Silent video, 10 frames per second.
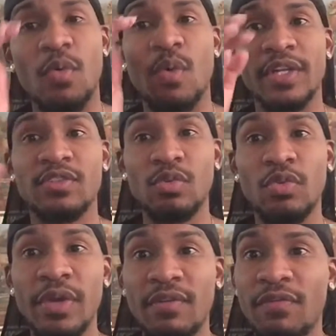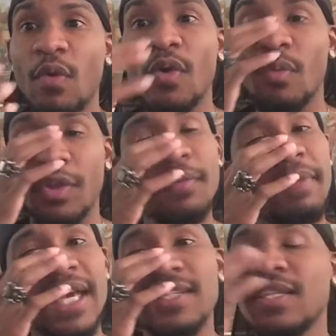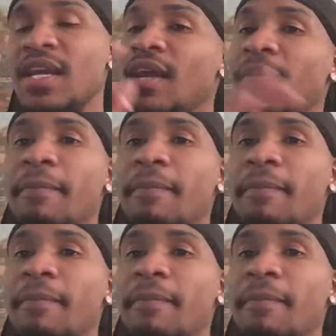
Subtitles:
1, 2, 3, and 4 were the best.